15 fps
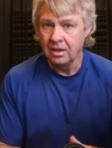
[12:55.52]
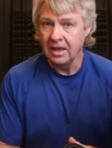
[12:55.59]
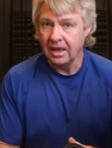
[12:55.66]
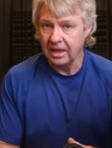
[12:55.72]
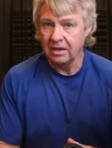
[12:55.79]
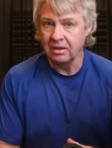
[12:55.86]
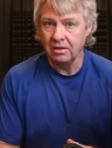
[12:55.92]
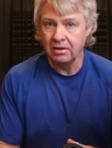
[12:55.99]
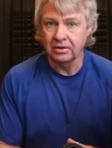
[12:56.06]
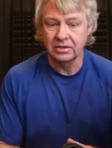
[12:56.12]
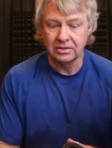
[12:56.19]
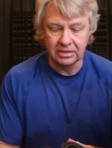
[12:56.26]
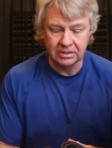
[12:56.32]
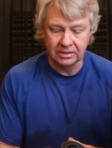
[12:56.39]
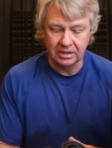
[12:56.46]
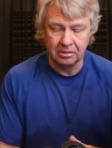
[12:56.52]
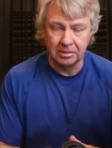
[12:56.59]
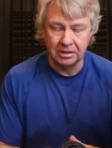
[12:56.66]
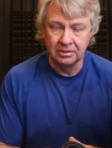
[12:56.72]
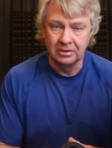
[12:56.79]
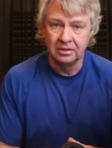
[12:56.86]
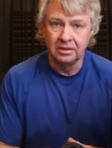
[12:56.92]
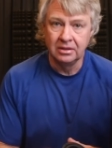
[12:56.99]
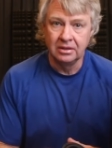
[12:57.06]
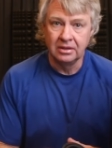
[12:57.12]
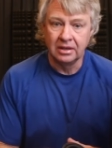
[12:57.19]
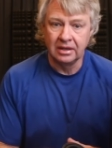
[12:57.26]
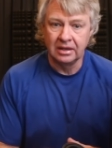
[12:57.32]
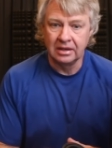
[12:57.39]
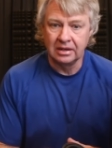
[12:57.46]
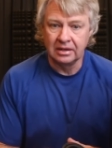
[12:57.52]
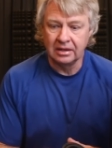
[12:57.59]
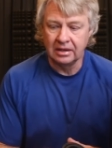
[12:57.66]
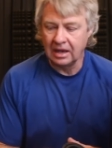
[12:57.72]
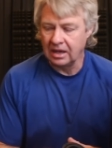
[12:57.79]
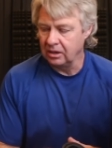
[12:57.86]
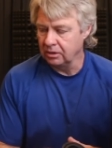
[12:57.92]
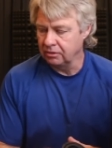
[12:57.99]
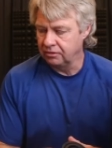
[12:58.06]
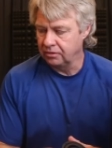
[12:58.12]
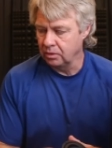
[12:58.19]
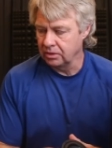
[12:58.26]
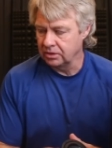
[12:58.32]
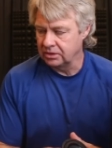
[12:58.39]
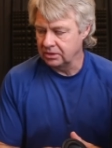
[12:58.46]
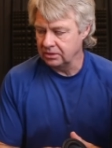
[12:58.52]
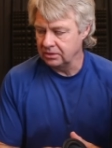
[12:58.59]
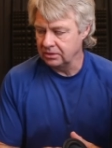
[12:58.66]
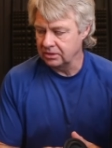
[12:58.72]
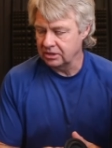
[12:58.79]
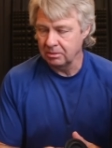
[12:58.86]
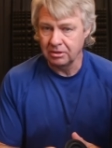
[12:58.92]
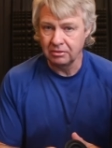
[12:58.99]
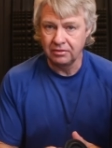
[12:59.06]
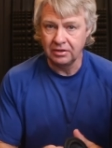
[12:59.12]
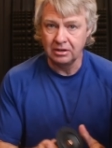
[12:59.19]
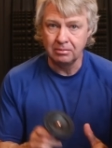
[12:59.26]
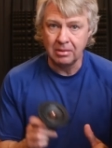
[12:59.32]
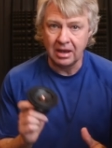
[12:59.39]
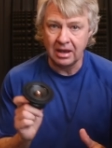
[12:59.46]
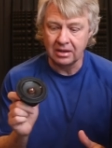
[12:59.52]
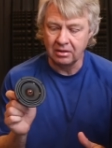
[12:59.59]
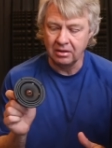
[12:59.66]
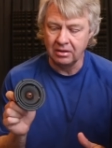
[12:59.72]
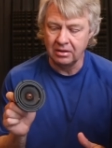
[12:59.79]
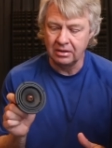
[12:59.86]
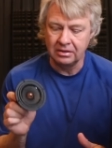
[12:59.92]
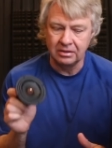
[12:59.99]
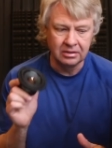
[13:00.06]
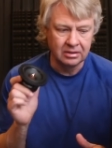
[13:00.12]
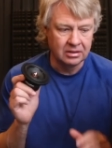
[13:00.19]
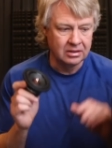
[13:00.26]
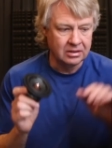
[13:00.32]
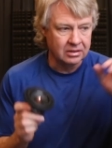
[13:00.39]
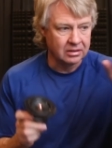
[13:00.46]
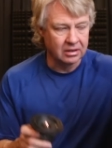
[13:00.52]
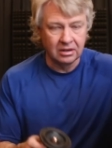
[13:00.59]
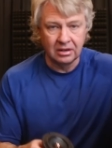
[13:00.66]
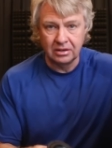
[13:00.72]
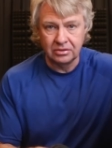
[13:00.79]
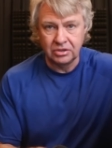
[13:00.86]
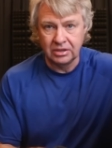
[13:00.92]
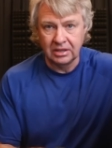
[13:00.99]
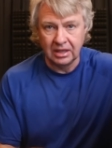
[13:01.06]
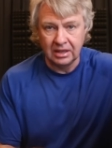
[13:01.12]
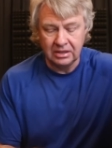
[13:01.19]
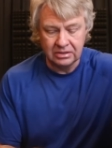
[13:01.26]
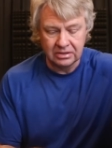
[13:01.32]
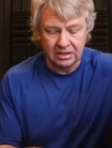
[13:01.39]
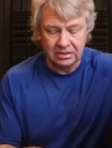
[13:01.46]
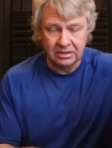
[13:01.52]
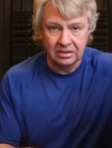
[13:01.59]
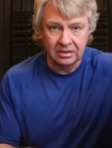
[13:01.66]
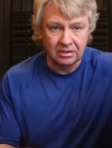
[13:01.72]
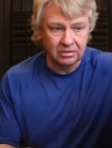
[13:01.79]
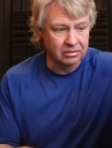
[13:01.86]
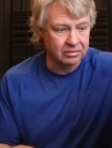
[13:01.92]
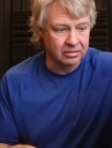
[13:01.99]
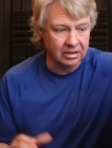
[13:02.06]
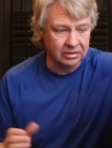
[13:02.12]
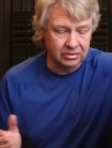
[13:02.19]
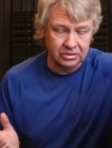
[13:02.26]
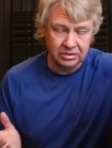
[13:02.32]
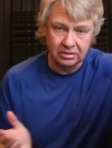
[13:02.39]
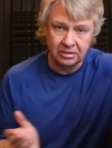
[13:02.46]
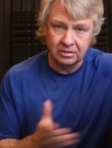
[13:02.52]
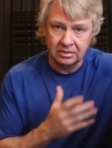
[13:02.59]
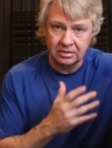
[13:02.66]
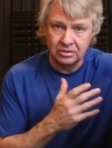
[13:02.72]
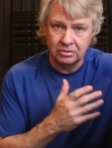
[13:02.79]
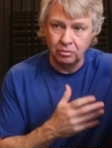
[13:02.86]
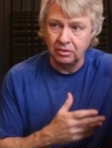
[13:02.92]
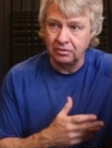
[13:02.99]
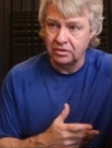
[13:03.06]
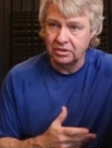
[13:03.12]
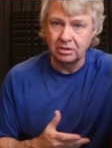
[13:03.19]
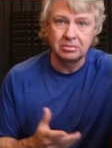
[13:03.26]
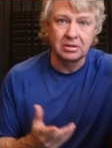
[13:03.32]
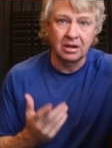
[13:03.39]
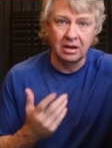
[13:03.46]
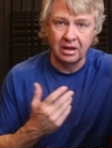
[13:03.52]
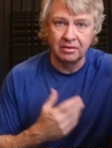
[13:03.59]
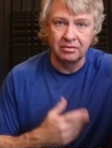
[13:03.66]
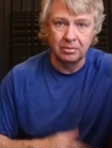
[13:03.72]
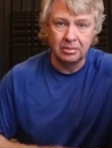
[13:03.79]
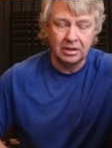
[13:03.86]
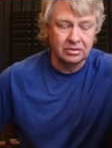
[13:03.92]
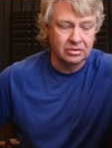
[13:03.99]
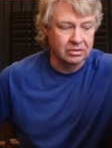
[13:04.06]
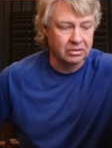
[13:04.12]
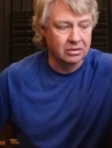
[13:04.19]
hang on, because it's coming. And I look forward to some of the feedback on the little LGKs as we've shipped a lot of them now. So